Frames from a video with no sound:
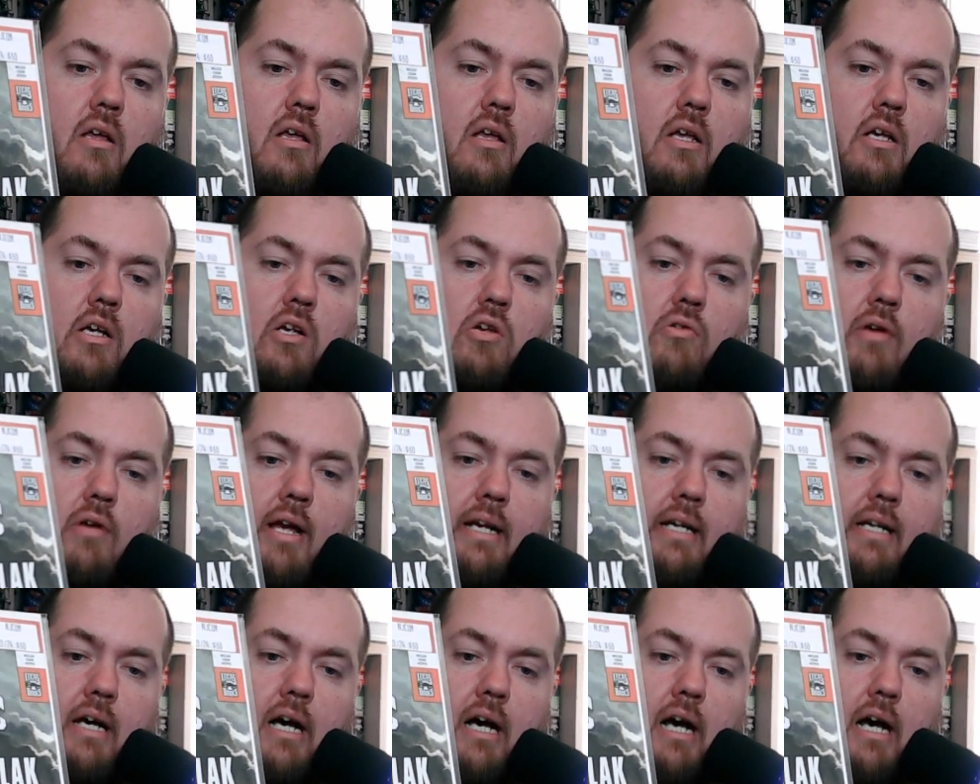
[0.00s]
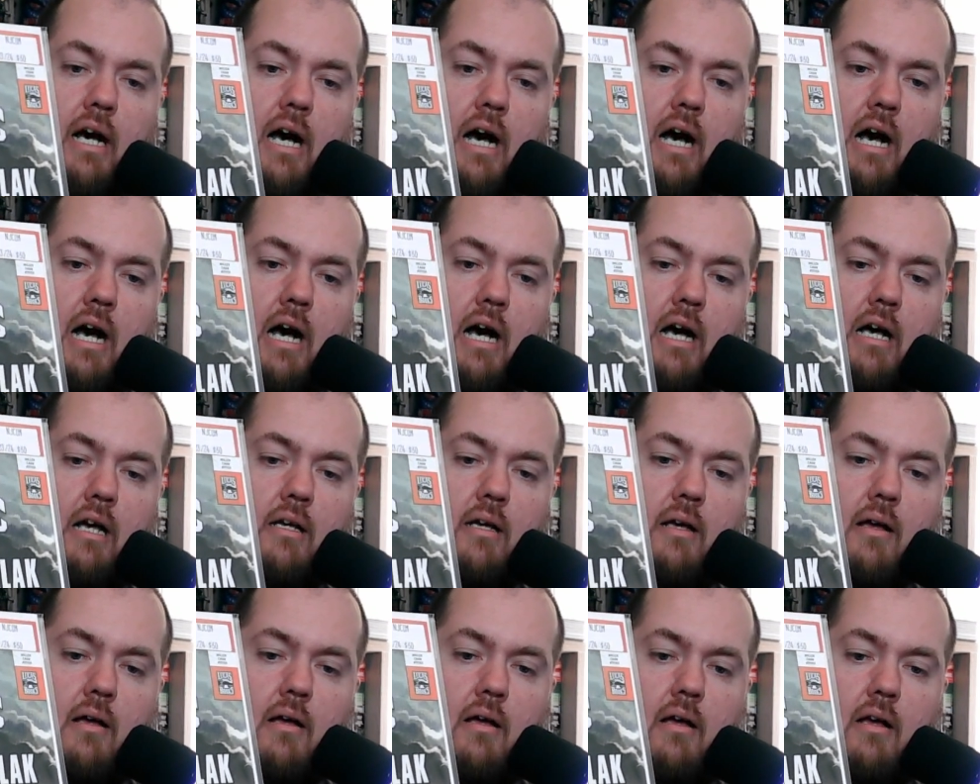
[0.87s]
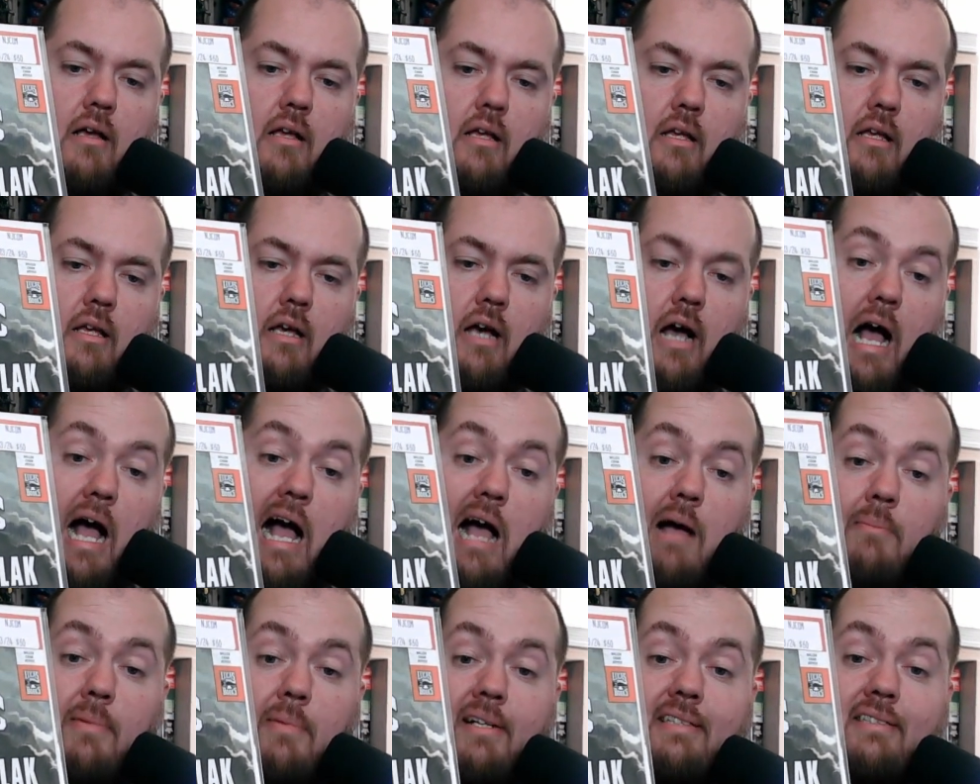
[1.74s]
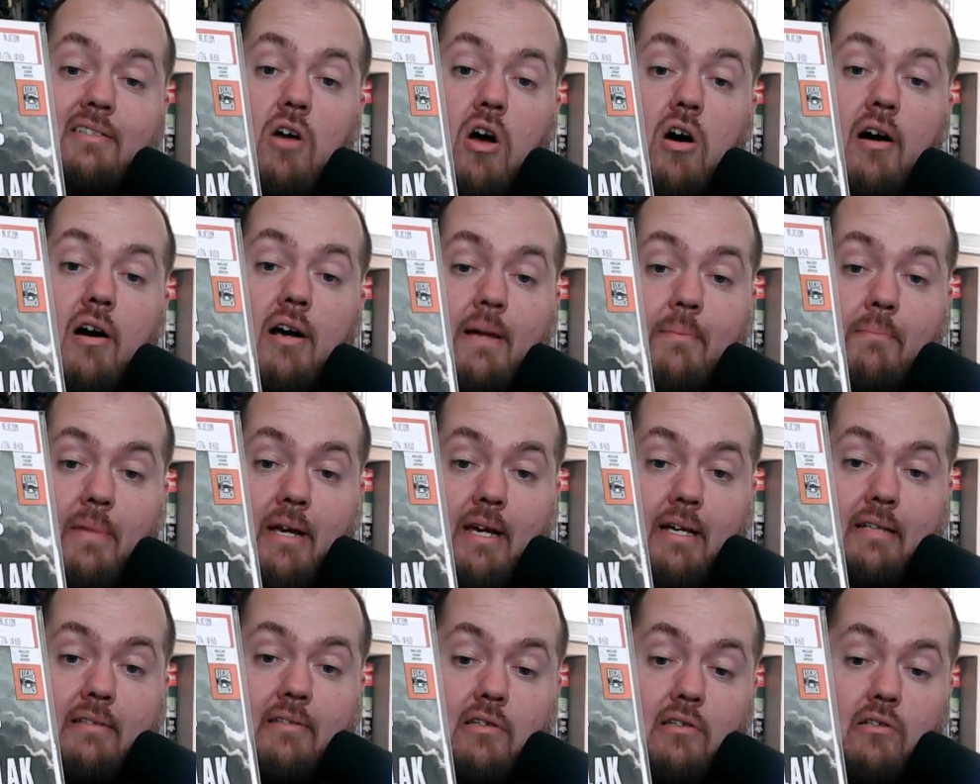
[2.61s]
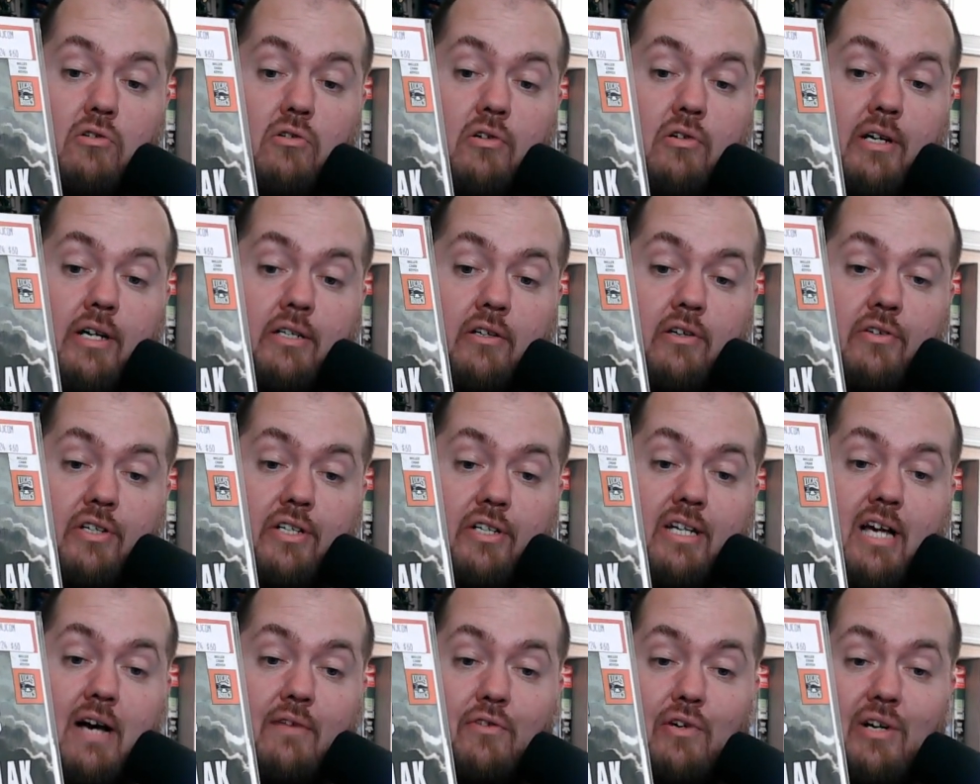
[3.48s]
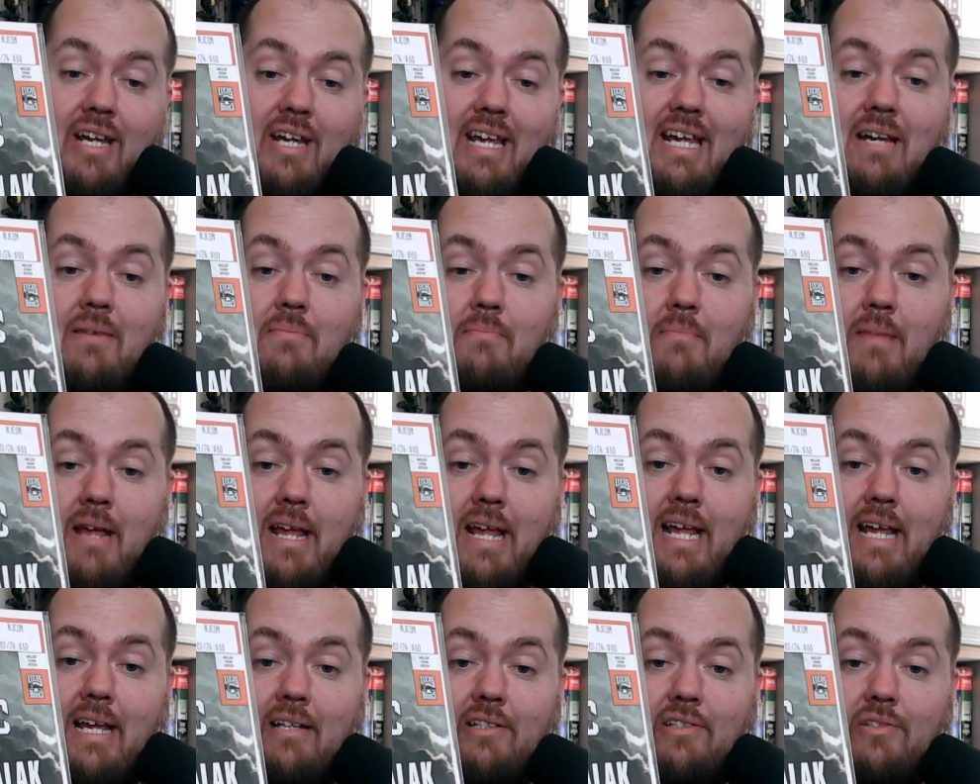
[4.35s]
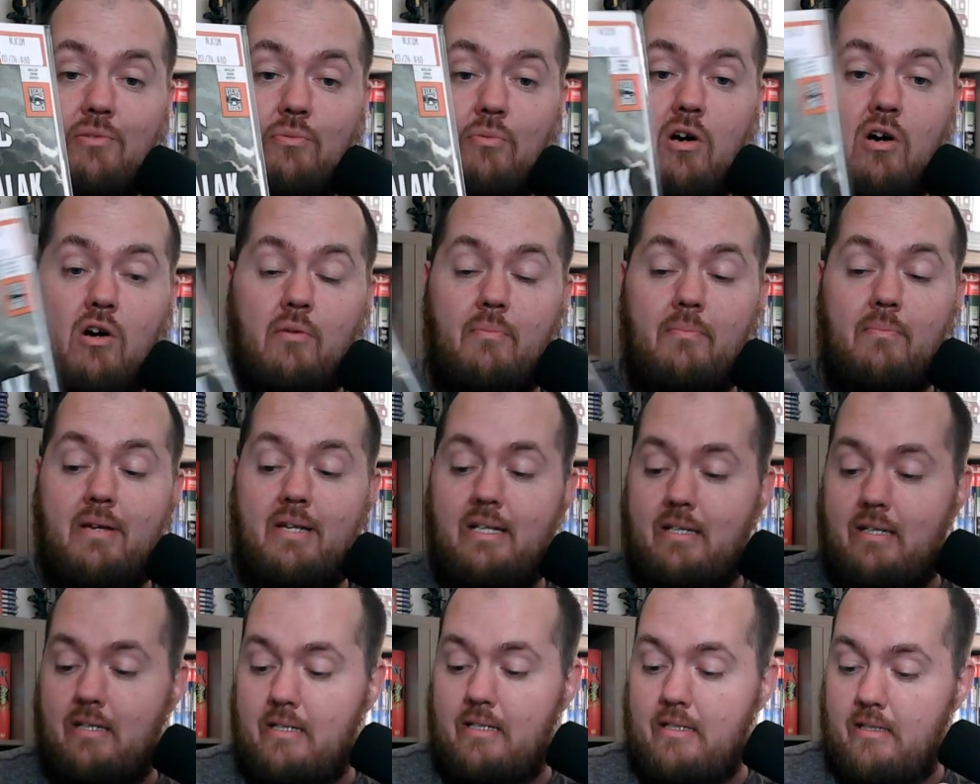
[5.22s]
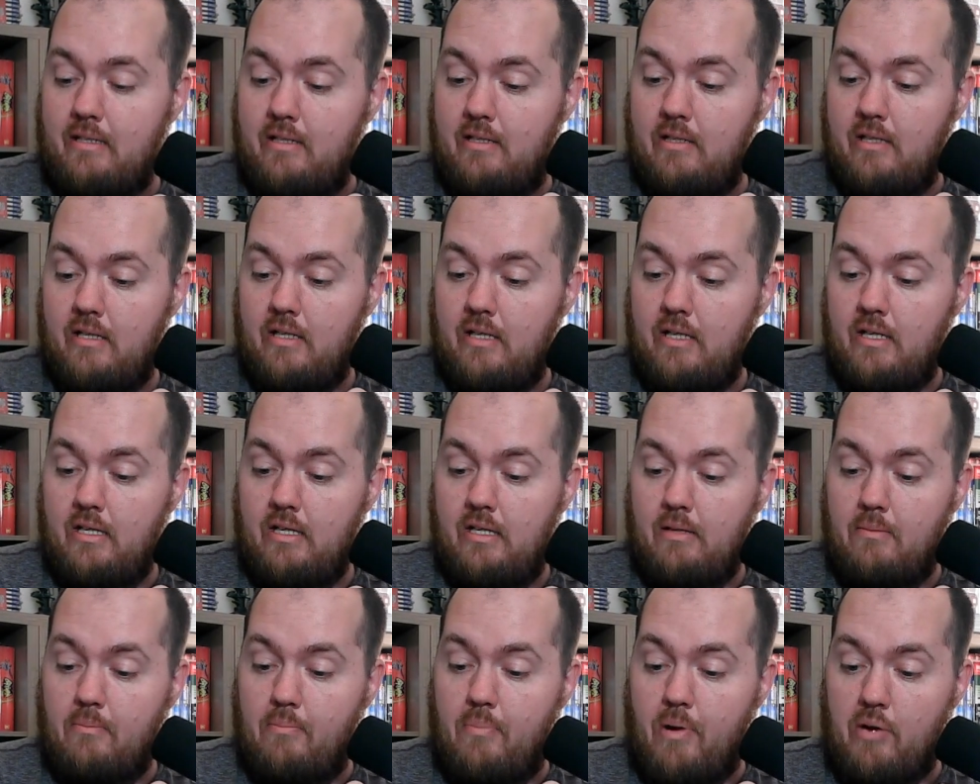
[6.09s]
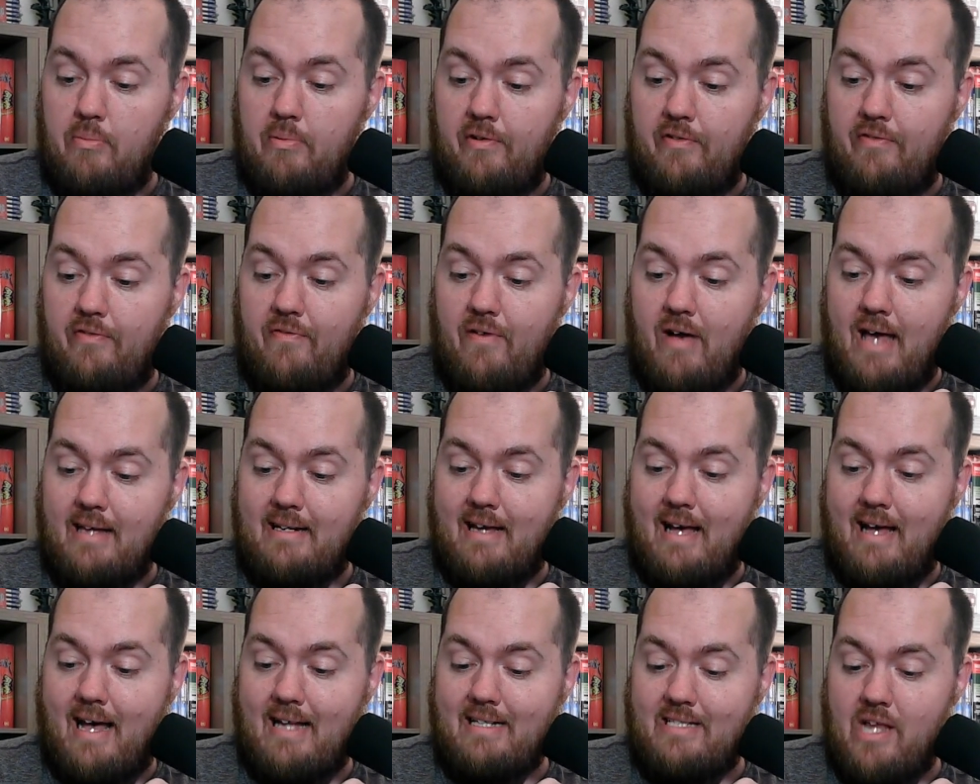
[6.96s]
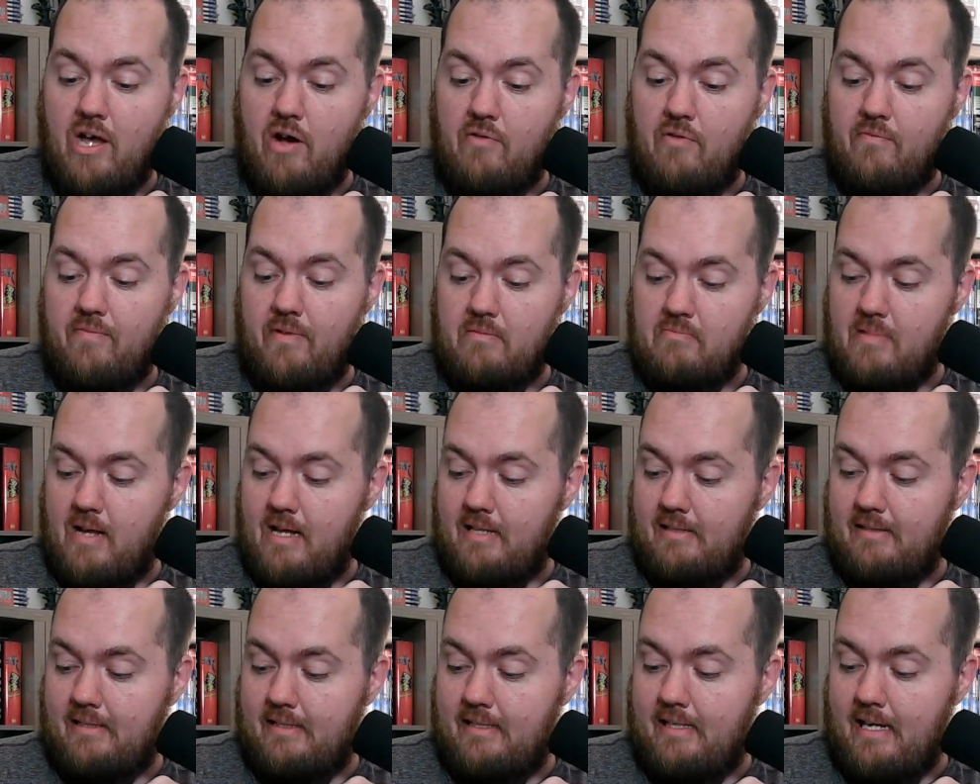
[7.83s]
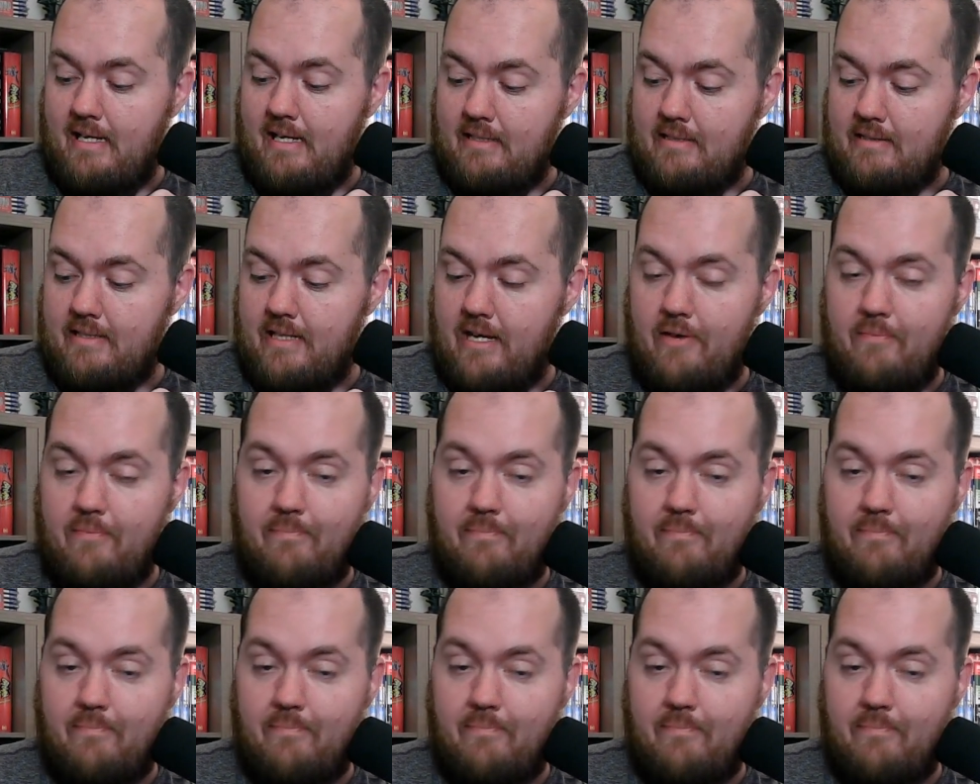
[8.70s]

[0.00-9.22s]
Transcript: Great. I'm gonna call it a Mandalorian on the cover. It may as well be Boba Fett. I don't think that's the case though.